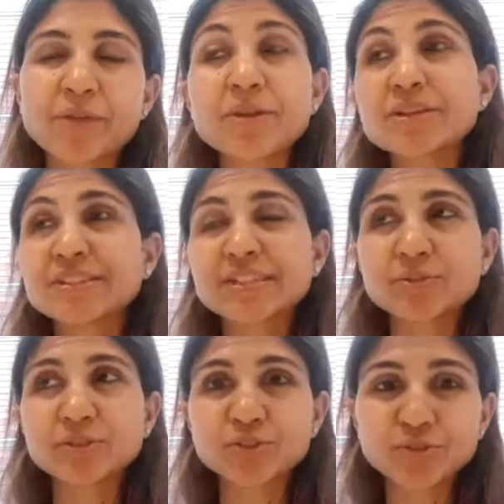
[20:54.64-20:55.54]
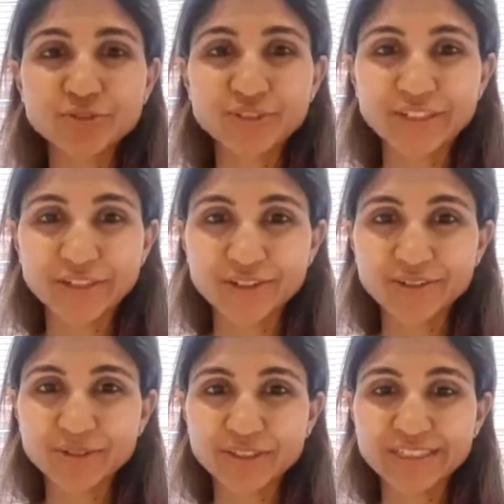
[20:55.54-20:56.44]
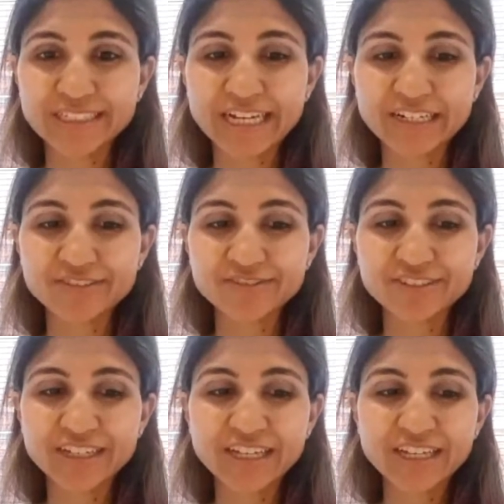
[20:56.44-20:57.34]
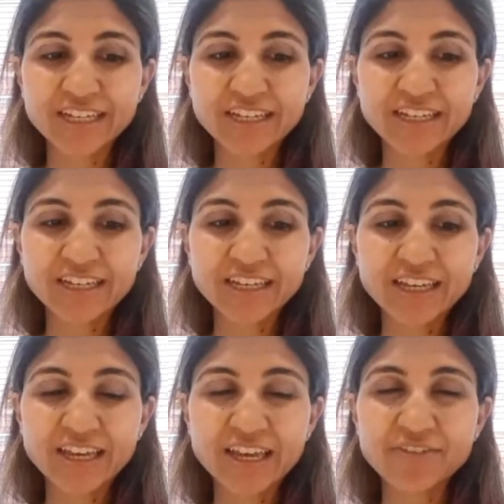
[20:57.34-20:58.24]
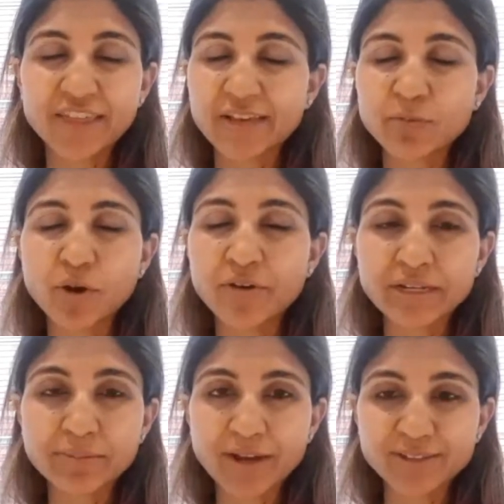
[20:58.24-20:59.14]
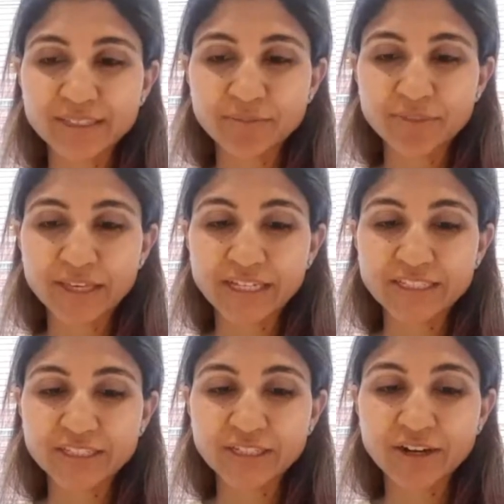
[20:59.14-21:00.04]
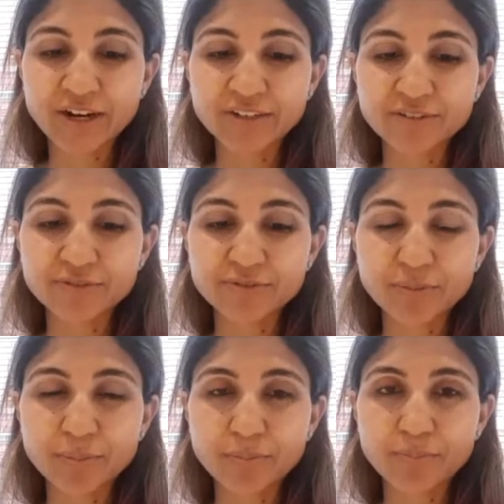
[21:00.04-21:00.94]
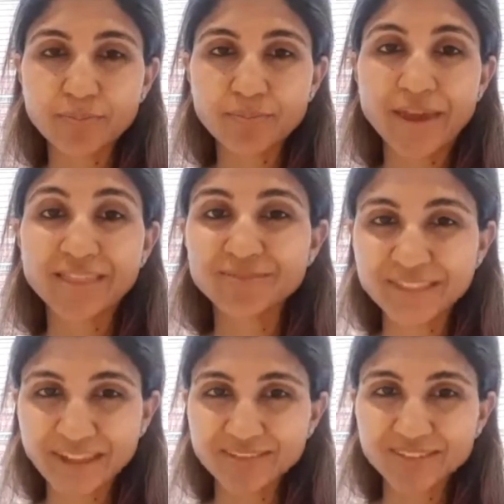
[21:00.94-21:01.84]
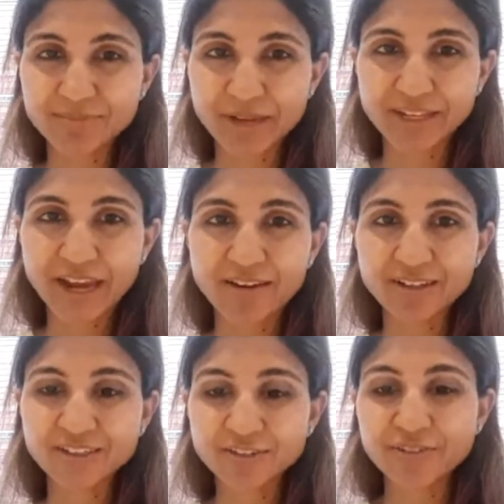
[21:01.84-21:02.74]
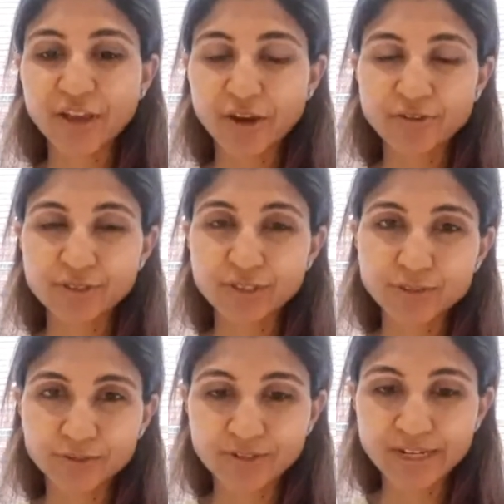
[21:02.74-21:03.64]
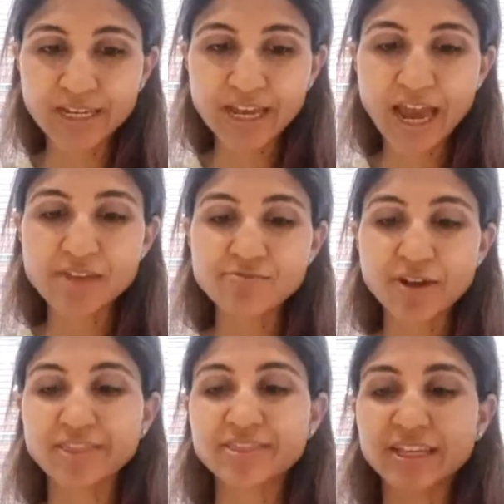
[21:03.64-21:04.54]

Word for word: and we use this with children a lot, which is kind of, if they're worried about something, is to kind of make themselves the main character of their own story and write